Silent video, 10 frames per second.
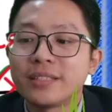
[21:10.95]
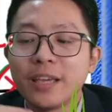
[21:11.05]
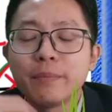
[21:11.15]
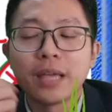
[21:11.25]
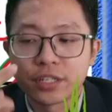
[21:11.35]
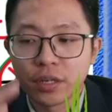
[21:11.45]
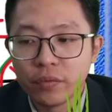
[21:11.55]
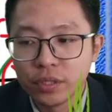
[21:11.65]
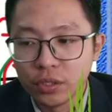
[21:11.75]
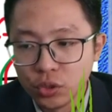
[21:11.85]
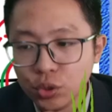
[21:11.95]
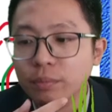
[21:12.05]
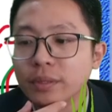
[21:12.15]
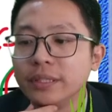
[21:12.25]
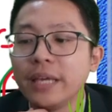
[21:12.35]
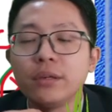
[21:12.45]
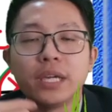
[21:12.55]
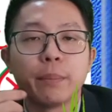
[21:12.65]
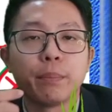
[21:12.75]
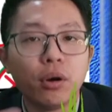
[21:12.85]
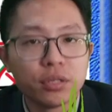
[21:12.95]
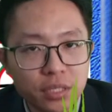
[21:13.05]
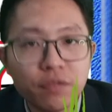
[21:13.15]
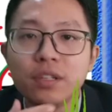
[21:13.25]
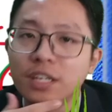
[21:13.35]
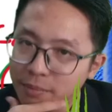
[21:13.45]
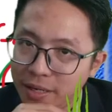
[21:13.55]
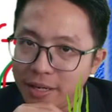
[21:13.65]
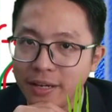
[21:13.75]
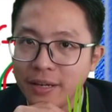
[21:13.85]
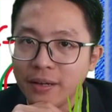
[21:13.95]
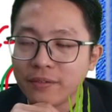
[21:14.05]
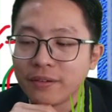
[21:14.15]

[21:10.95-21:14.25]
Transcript: Same direction with the loop, then you get positive EMF.